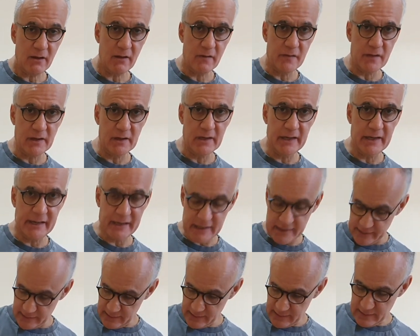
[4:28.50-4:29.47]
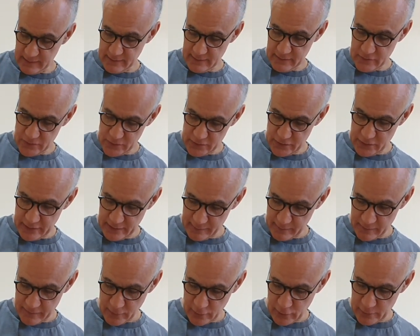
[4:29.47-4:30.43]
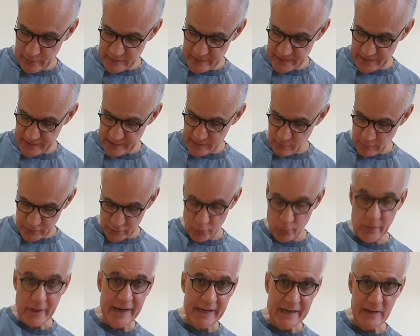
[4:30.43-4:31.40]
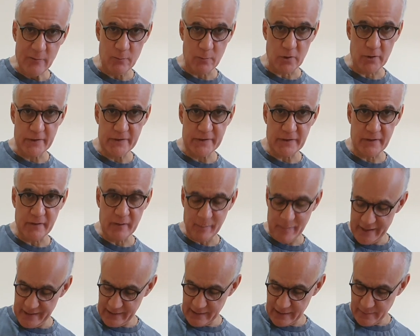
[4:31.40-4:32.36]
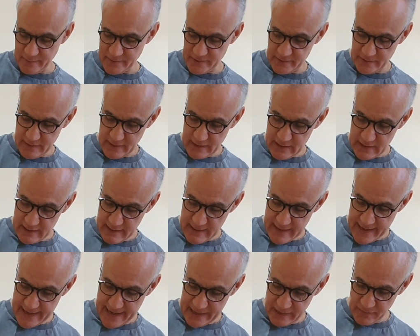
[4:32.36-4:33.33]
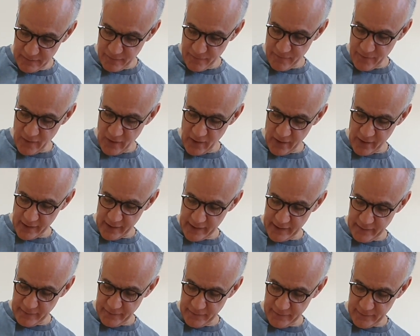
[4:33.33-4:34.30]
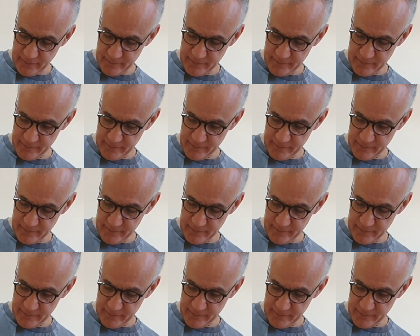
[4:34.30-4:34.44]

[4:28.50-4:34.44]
lead, turned up the volume to see what the rating was of the pickups. At 5,